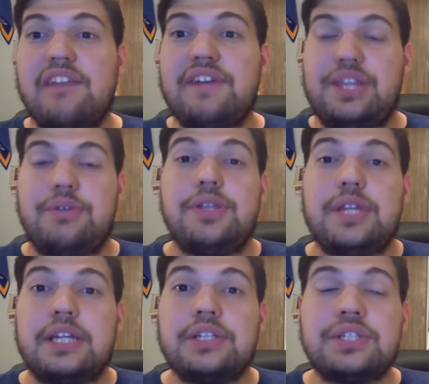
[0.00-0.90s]
of other
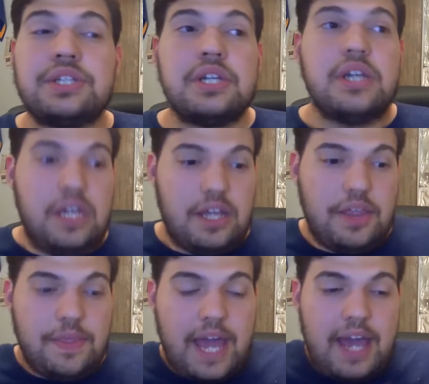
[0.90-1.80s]
things
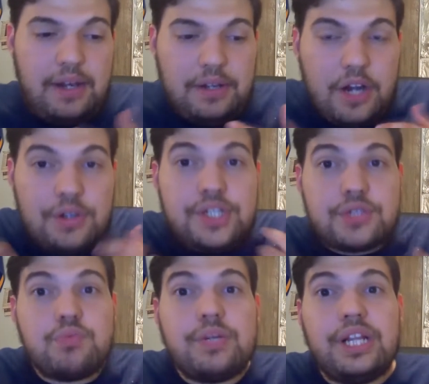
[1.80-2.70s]
that are
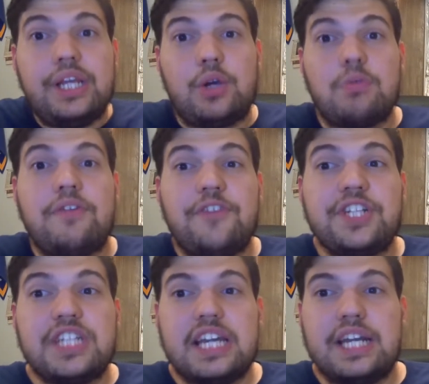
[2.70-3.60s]
just really
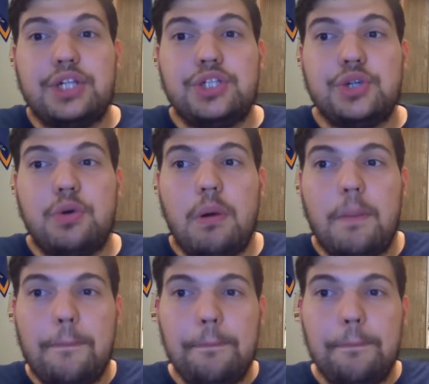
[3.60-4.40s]
horrific to get into.